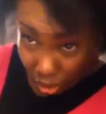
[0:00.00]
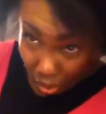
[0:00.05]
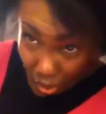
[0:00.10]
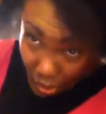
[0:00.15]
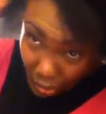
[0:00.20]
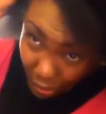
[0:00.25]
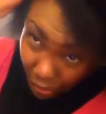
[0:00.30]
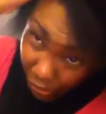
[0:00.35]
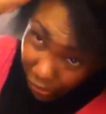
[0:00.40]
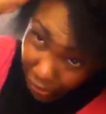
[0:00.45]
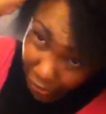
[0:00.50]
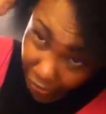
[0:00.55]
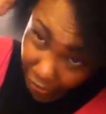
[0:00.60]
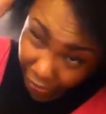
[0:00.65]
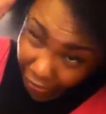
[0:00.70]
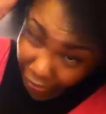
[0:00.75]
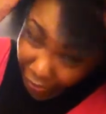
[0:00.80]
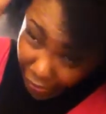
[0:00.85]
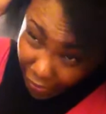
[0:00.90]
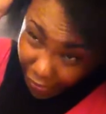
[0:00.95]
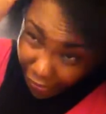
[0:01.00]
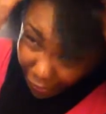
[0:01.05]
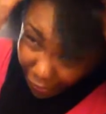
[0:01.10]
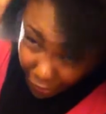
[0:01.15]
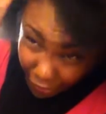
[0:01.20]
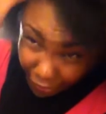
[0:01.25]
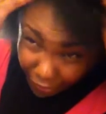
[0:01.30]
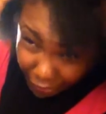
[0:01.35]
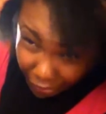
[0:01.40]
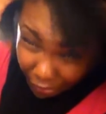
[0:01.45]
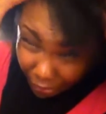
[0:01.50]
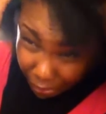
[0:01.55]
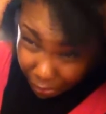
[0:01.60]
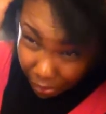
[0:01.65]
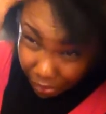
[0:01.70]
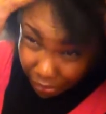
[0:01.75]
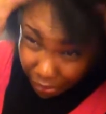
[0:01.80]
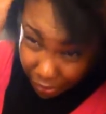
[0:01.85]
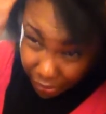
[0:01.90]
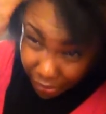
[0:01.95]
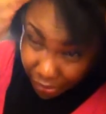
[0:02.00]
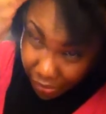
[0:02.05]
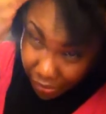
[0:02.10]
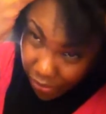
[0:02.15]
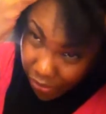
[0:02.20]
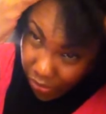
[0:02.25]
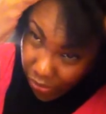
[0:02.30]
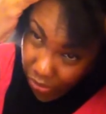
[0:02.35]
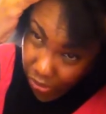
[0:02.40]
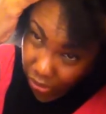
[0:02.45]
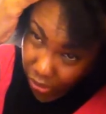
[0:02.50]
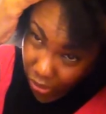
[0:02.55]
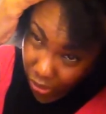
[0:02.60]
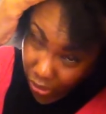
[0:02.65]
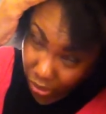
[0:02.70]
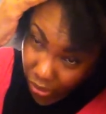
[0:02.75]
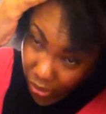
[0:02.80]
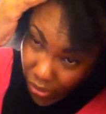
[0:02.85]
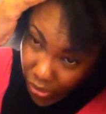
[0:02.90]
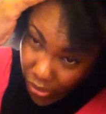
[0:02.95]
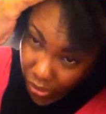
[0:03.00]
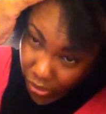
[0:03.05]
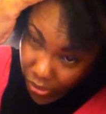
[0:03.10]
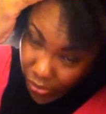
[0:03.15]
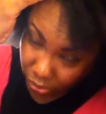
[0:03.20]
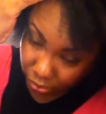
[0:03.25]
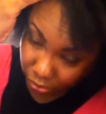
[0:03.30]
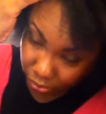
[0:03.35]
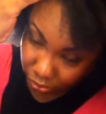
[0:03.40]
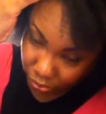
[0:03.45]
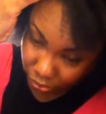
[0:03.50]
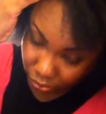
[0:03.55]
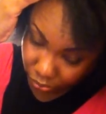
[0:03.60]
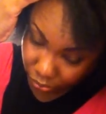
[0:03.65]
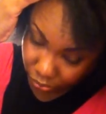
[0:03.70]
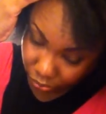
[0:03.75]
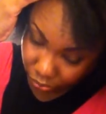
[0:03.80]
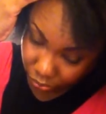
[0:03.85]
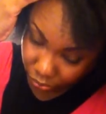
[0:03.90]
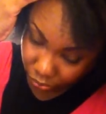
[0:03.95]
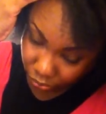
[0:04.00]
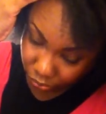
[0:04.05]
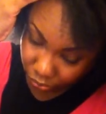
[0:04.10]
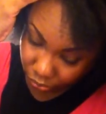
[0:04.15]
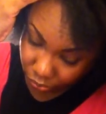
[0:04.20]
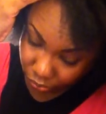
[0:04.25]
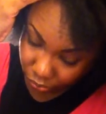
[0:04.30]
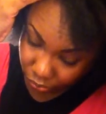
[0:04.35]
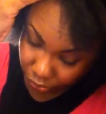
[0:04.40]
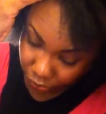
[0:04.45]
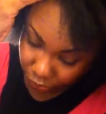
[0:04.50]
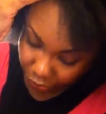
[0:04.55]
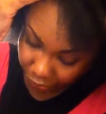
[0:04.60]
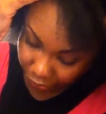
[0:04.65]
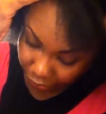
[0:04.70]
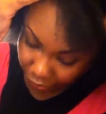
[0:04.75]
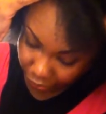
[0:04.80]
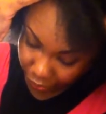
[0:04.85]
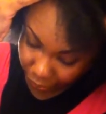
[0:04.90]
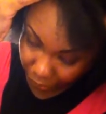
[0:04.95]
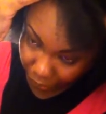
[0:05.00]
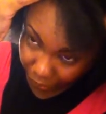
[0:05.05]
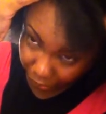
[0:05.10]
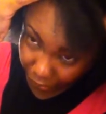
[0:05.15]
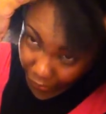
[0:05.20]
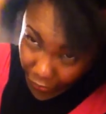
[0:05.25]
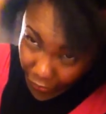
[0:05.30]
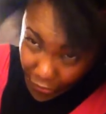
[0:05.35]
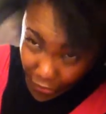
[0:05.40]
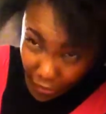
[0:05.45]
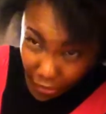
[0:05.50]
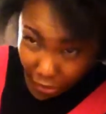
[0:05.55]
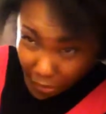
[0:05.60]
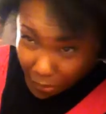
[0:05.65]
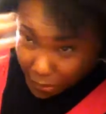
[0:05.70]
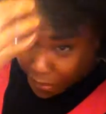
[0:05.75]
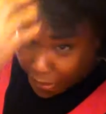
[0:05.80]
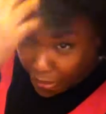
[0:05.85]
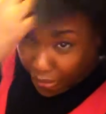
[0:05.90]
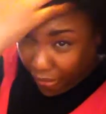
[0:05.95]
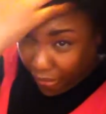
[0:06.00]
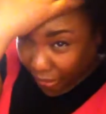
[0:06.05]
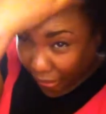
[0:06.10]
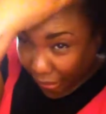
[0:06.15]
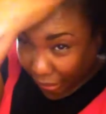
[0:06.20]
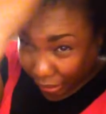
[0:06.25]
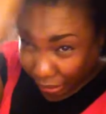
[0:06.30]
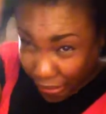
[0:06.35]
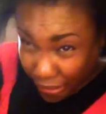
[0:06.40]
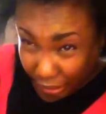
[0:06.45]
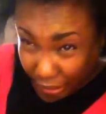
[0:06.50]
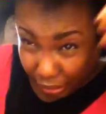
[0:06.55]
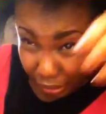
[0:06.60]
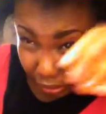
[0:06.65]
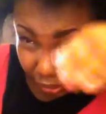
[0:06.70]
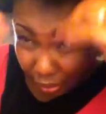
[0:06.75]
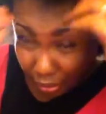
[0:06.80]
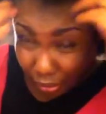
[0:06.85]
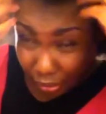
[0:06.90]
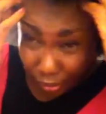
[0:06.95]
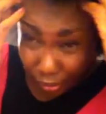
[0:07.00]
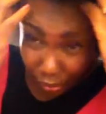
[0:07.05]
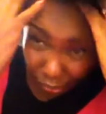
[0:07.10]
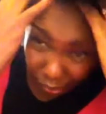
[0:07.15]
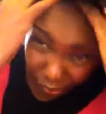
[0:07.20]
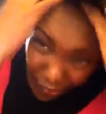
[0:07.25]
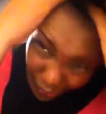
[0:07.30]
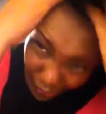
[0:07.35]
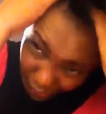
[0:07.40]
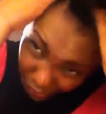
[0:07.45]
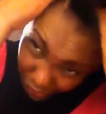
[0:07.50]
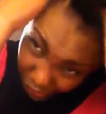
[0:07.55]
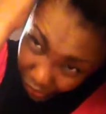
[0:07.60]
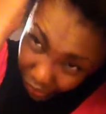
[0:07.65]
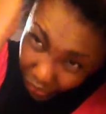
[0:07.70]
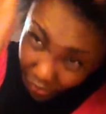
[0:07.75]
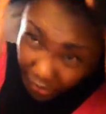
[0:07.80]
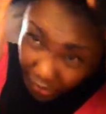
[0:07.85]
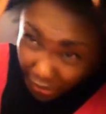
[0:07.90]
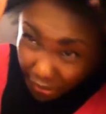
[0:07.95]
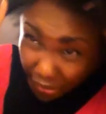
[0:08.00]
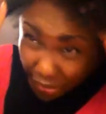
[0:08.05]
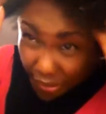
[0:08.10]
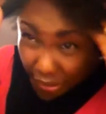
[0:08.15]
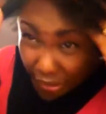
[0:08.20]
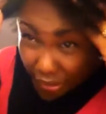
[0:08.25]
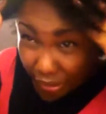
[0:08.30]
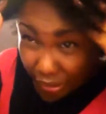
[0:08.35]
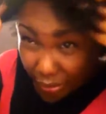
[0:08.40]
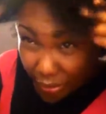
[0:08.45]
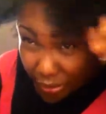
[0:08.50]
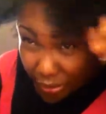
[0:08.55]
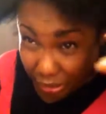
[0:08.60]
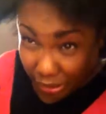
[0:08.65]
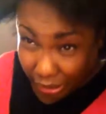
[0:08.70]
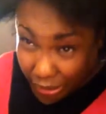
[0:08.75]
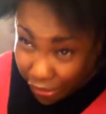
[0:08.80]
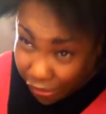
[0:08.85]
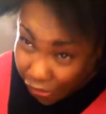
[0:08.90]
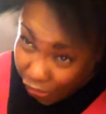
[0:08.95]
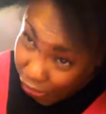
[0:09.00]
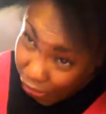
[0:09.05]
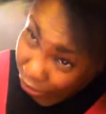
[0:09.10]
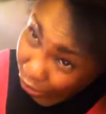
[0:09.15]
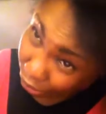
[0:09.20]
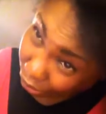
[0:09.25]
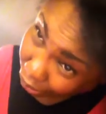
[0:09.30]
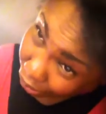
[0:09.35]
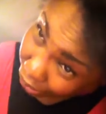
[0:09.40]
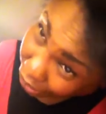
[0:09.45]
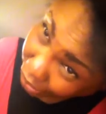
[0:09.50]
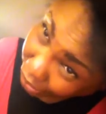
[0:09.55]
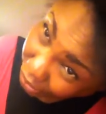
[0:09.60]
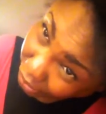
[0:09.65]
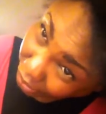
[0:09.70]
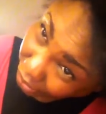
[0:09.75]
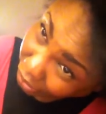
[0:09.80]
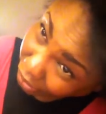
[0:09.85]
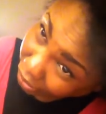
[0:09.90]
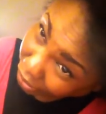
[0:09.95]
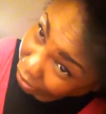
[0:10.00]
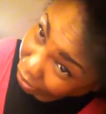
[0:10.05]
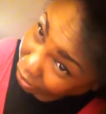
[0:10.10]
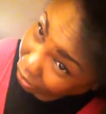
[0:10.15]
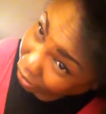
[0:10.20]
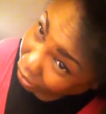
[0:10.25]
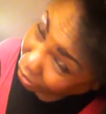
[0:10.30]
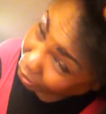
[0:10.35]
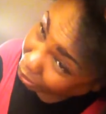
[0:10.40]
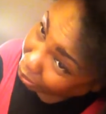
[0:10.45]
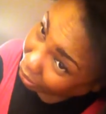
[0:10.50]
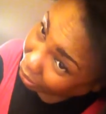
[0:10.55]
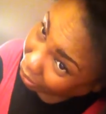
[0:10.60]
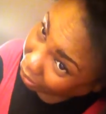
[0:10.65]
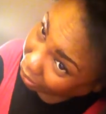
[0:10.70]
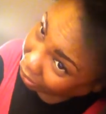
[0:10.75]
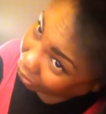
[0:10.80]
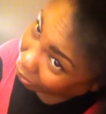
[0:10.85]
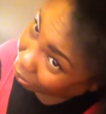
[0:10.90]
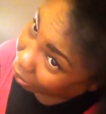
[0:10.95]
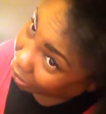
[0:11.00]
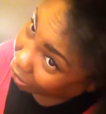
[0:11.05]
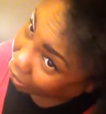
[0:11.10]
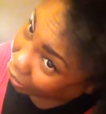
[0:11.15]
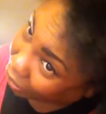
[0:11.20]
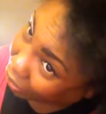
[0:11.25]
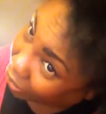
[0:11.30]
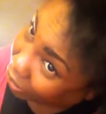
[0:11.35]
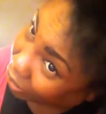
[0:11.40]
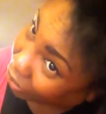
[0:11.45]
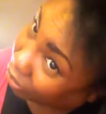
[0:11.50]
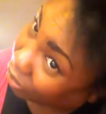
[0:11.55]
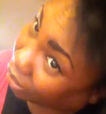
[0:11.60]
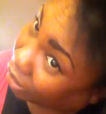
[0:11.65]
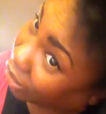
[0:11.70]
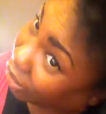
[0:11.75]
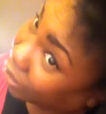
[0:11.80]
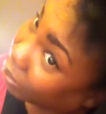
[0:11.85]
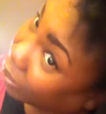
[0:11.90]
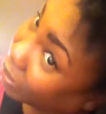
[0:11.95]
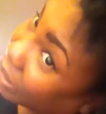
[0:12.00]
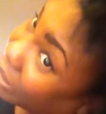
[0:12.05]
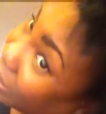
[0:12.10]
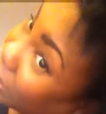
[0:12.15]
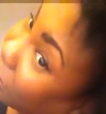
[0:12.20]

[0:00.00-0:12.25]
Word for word: Okay, I've completely... Um, flat iron my hair, but it, as you can see, it's not completely straight. might look completely straight to you guys, but not